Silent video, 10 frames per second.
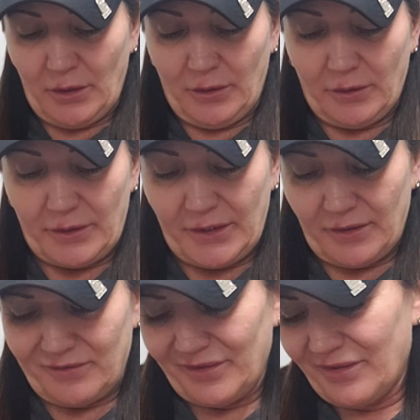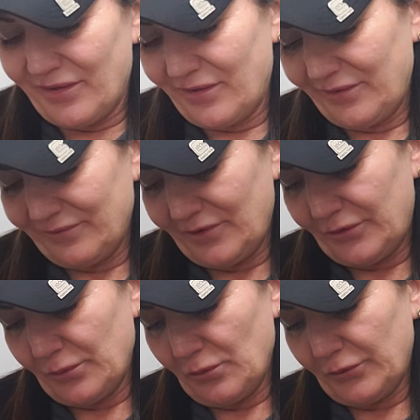And this
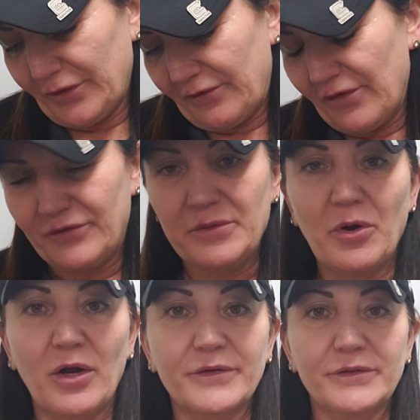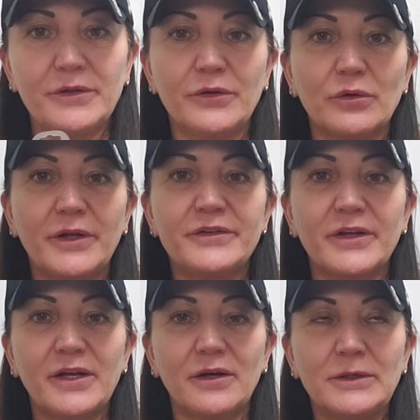one was like $50. And it's like
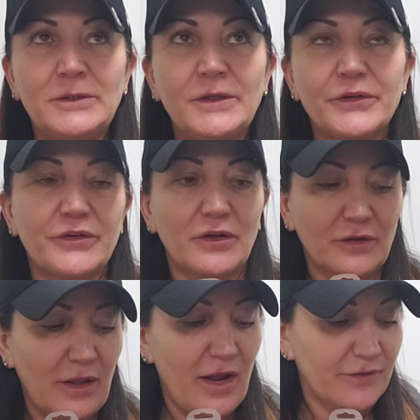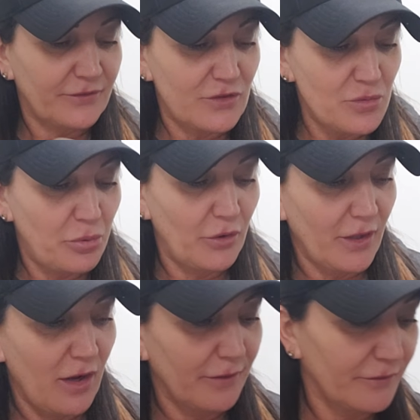a sunglass that you put on